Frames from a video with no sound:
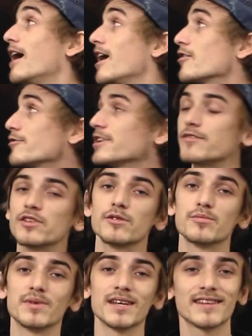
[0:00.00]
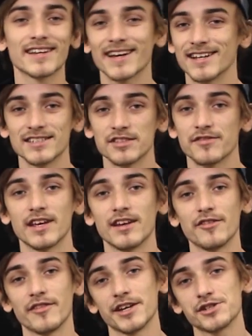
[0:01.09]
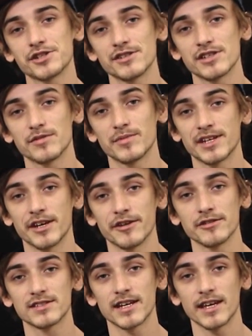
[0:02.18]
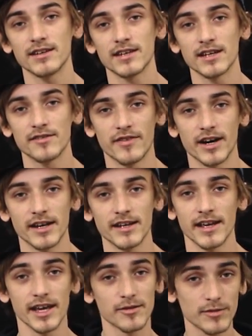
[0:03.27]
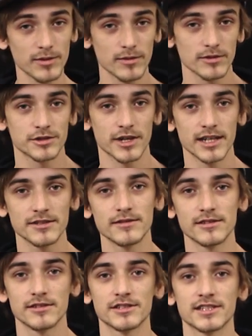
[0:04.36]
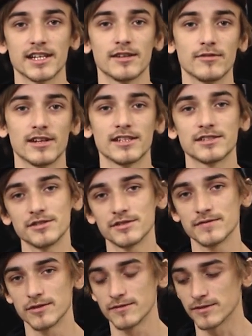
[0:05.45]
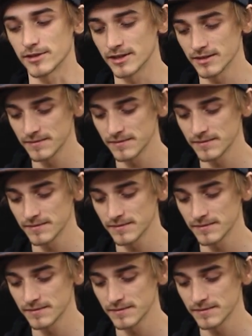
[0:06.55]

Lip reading: I'll review a bit the kinds of innovations and materials that you can find, and we will try to understand what it's useful for.